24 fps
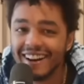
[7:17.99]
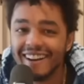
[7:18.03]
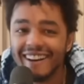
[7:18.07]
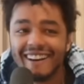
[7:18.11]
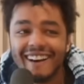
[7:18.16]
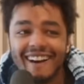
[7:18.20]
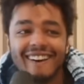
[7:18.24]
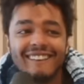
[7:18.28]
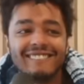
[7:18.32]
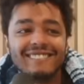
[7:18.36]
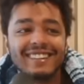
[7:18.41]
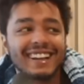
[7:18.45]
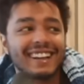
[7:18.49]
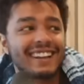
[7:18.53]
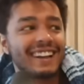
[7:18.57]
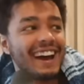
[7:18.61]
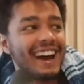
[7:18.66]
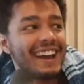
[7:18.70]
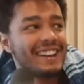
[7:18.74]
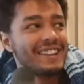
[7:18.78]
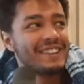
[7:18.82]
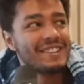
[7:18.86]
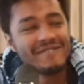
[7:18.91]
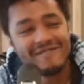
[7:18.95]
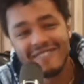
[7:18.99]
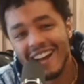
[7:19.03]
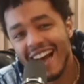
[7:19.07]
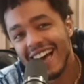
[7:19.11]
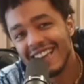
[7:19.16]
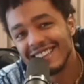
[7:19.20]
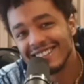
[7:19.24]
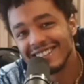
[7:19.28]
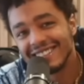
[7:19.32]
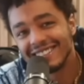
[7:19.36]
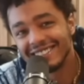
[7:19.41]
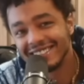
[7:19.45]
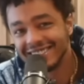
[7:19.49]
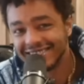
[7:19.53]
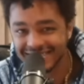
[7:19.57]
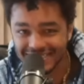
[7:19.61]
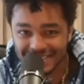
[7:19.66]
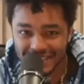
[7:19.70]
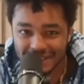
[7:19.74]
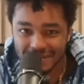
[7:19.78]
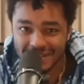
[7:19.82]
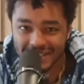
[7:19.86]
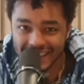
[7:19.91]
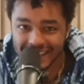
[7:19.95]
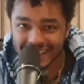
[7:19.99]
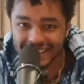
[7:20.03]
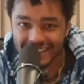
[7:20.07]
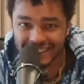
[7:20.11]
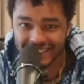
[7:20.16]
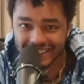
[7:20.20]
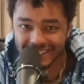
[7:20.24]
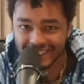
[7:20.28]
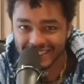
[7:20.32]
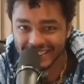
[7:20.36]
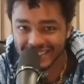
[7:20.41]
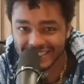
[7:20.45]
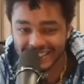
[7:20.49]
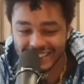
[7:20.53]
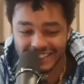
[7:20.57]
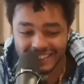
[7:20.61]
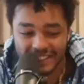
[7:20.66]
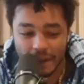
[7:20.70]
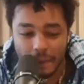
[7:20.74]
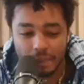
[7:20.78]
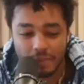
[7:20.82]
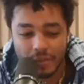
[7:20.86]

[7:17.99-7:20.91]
Oh my God, you imagine some kinky Christians?